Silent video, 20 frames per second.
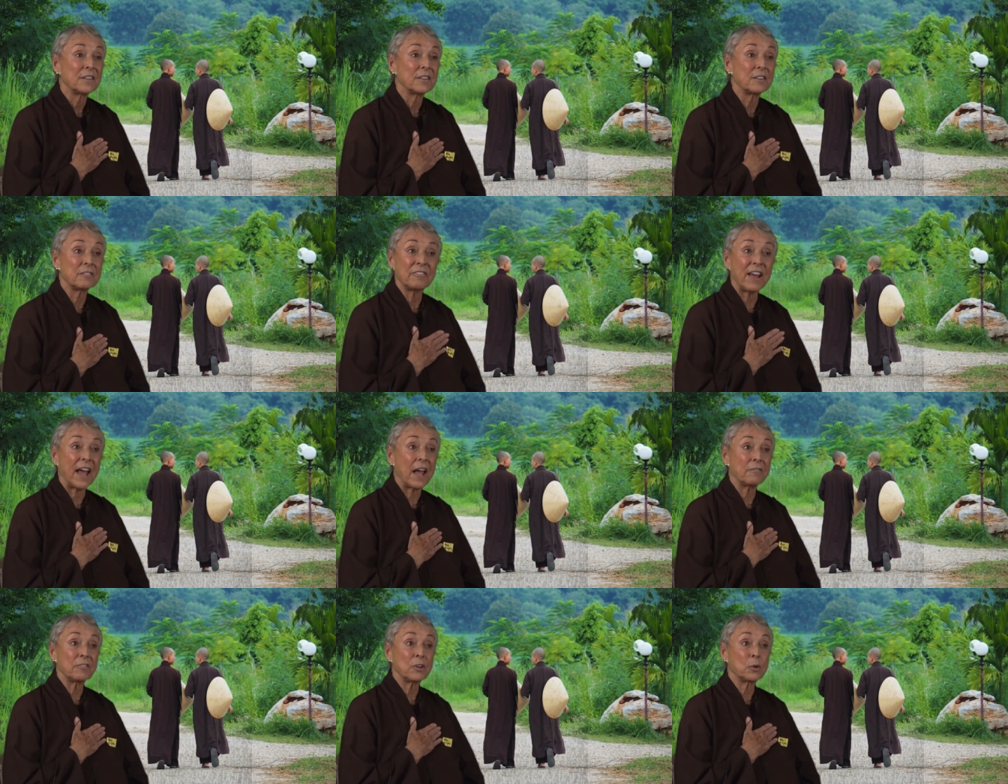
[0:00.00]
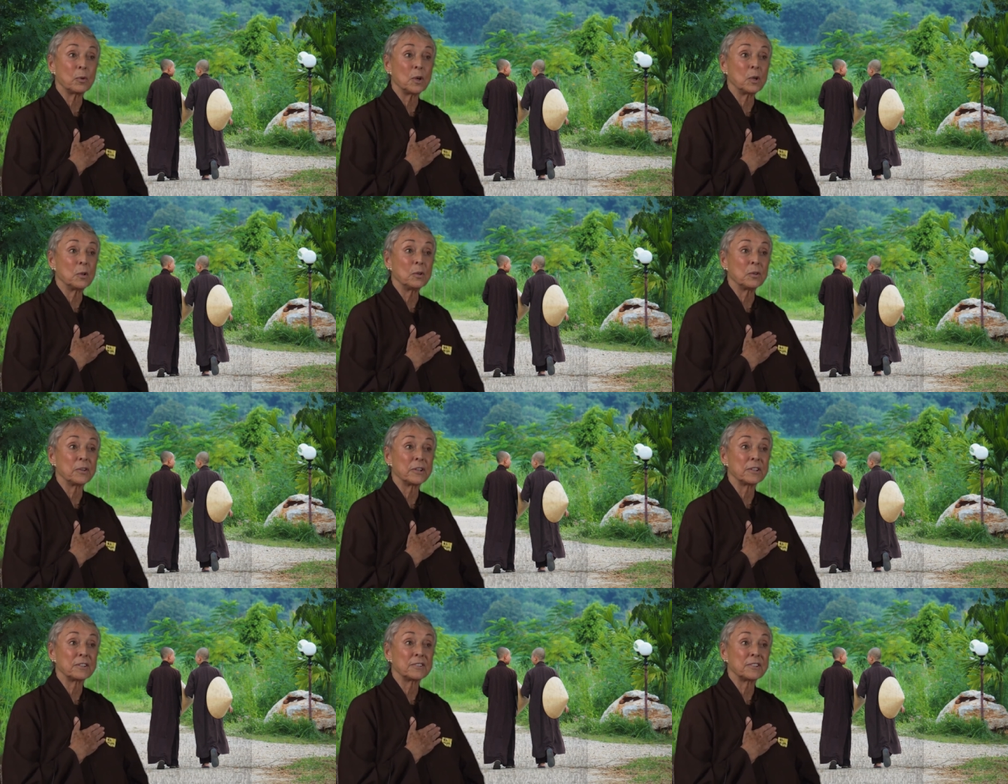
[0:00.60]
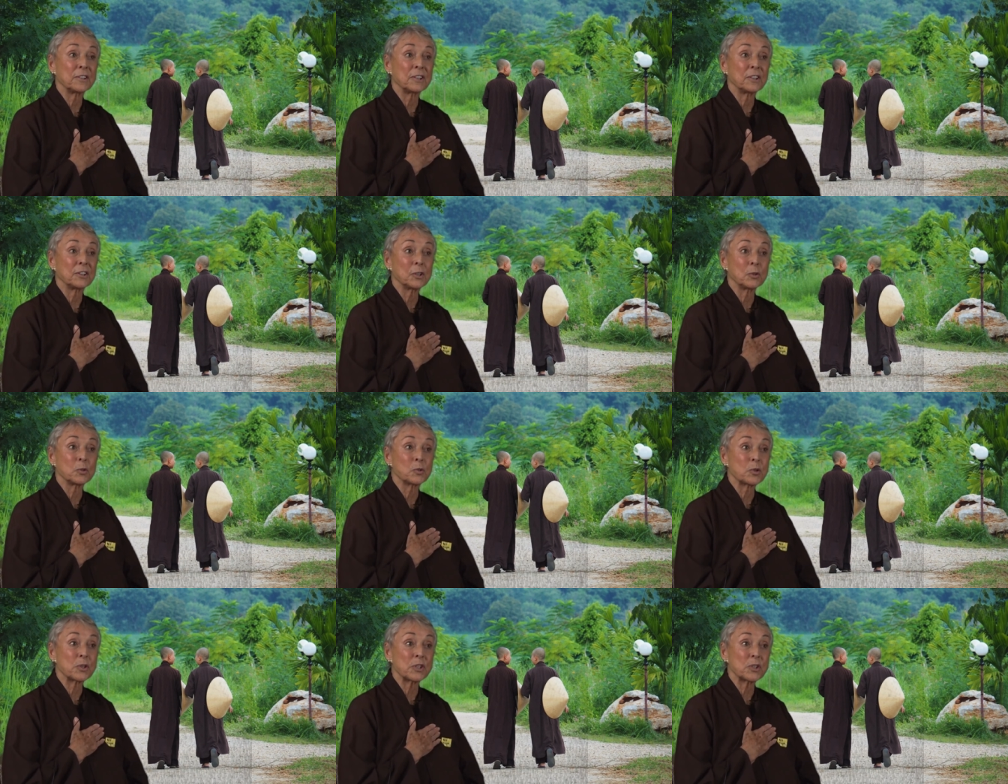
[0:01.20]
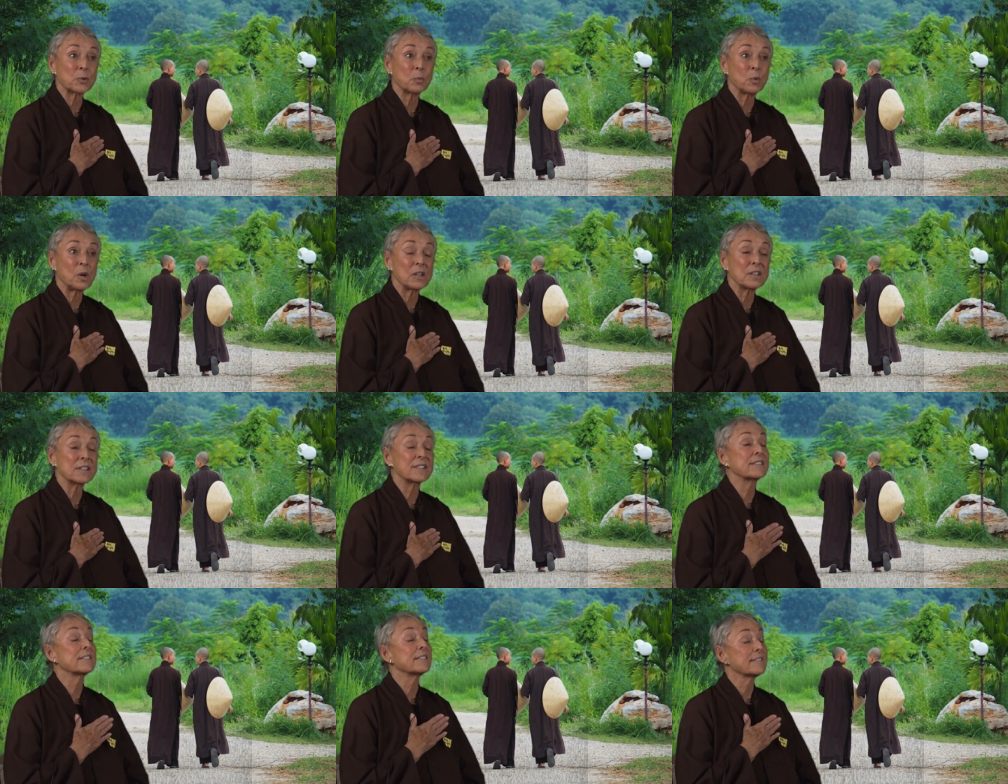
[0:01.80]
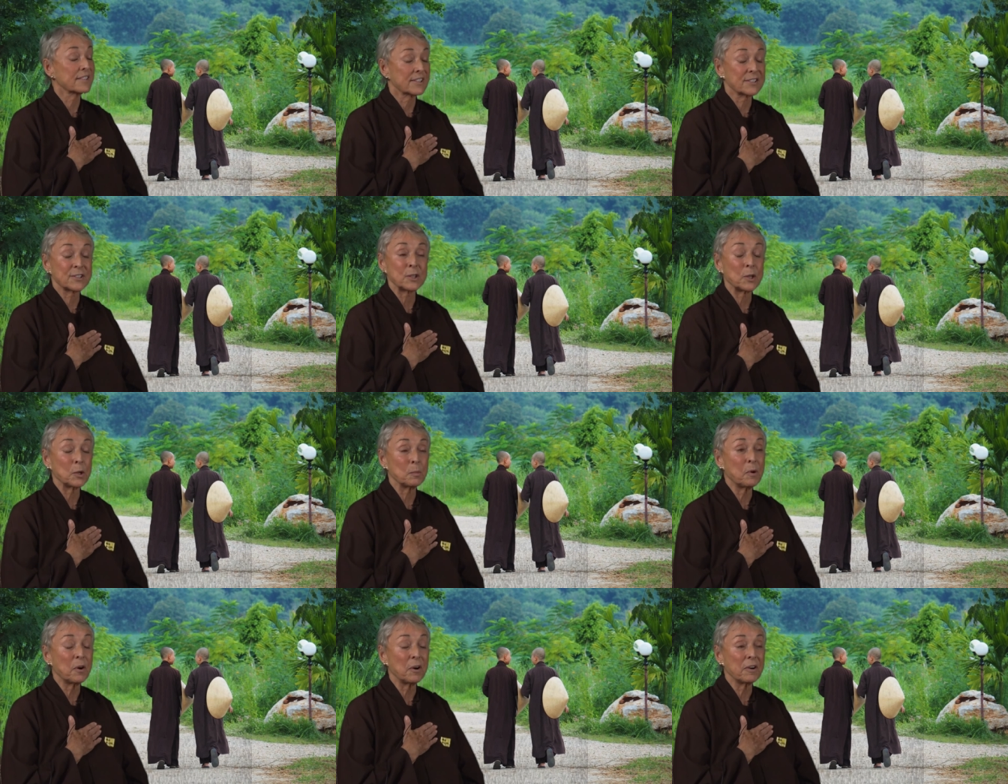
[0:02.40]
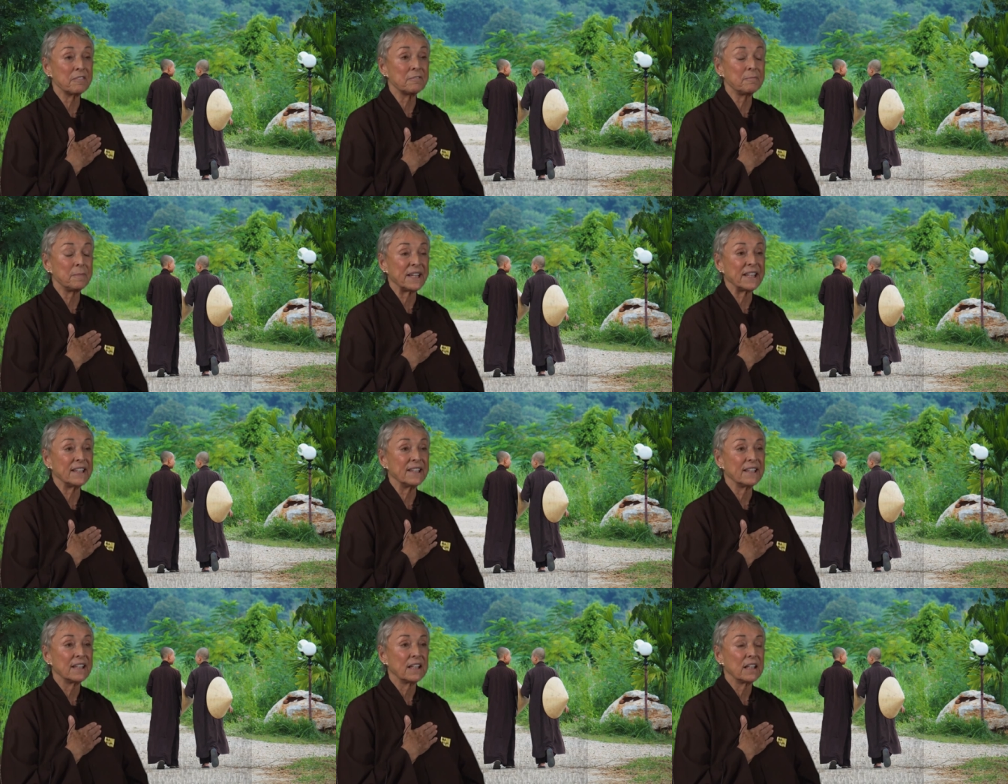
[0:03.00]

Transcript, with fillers: The five year old that uh, little Trish was, still a part of me.